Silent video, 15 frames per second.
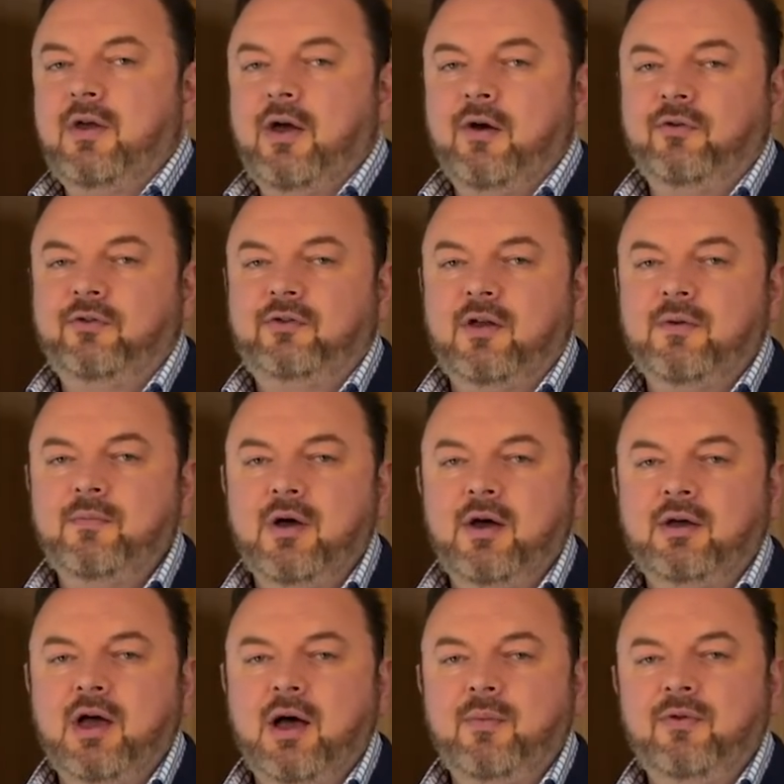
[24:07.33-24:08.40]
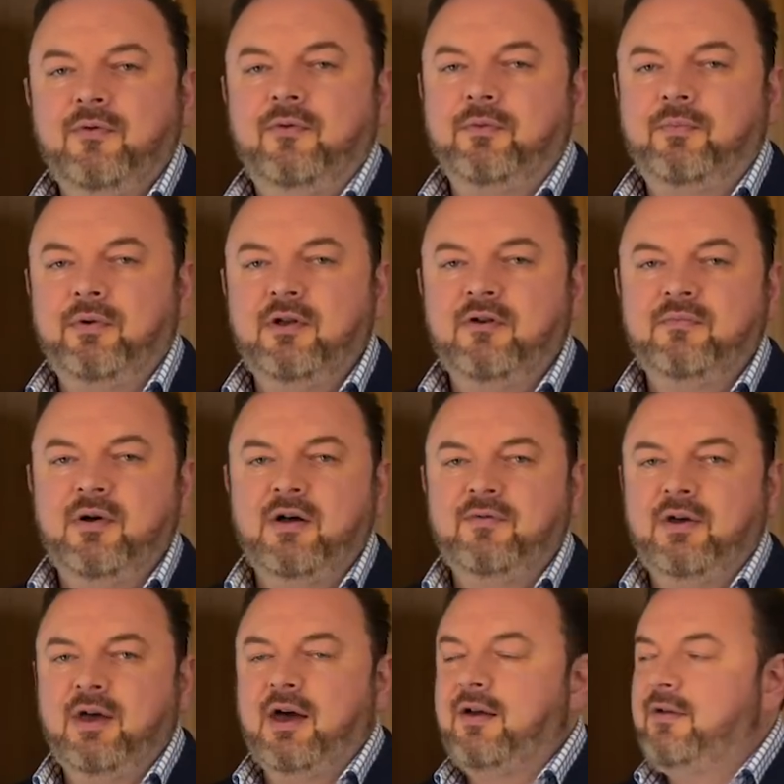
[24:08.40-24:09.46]
they offset my carbon footprint of my
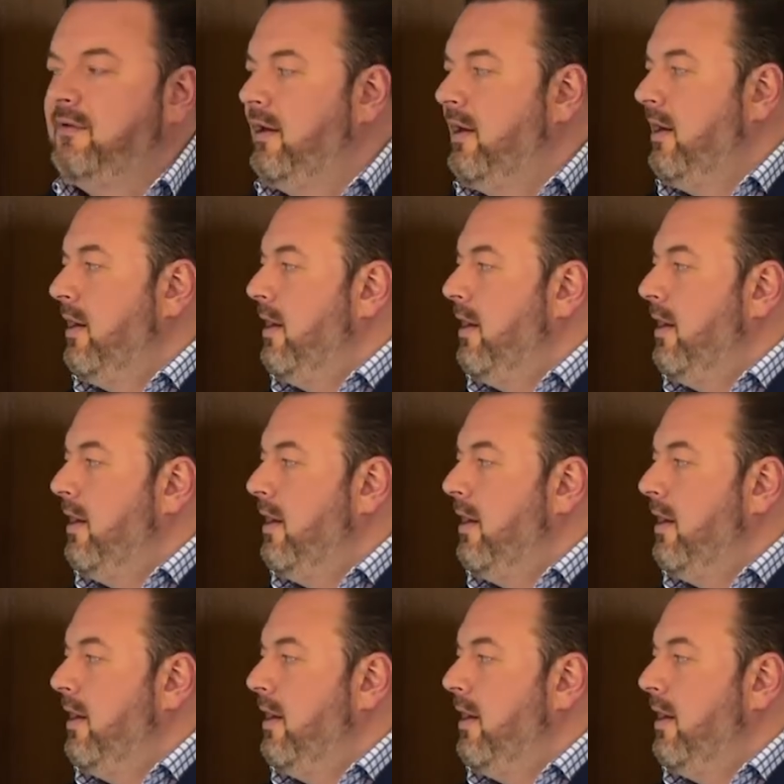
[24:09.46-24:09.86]
V8.